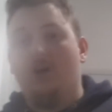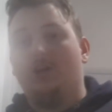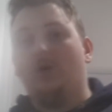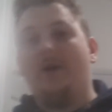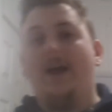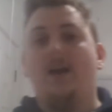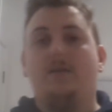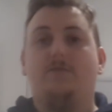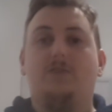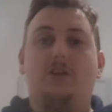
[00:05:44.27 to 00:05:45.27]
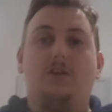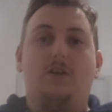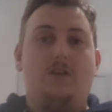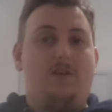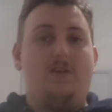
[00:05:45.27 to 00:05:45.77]
You have
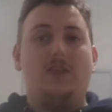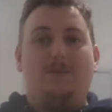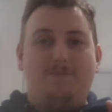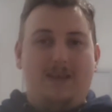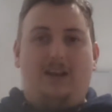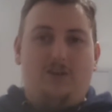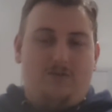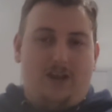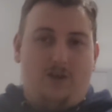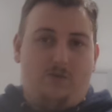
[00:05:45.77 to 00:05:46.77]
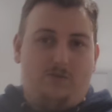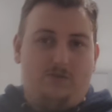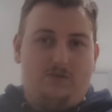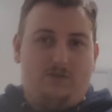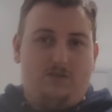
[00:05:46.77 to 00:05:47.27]
the middle ground,
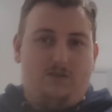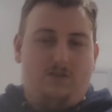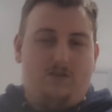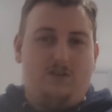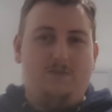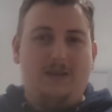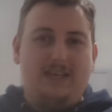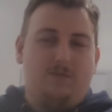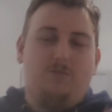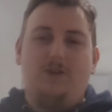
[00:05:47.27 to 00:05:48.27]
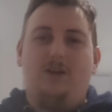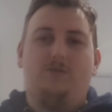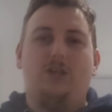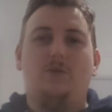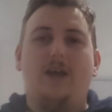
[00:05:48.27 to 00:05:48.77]
the medium
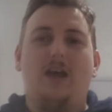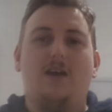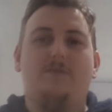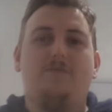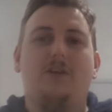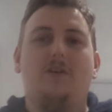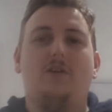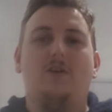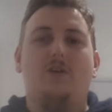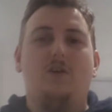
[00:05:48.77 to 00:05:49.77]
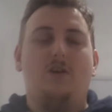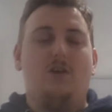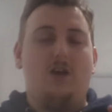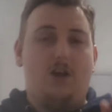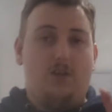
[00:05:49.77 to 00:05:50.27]
ground. You have
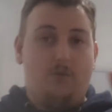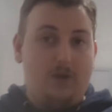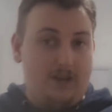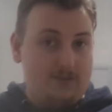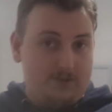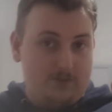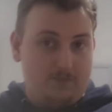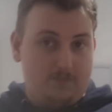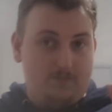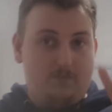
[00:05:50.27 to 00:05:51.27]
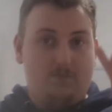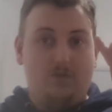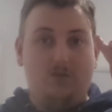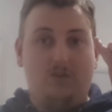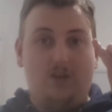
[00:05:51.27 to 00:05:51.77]
the wind,
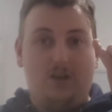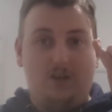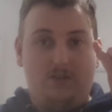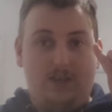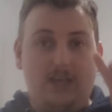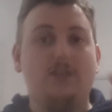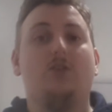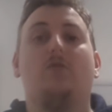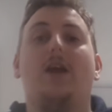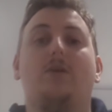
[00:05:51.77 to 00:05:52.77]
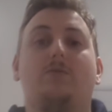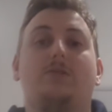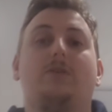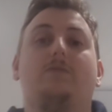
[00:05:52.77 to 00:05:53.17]
the heat in the ground,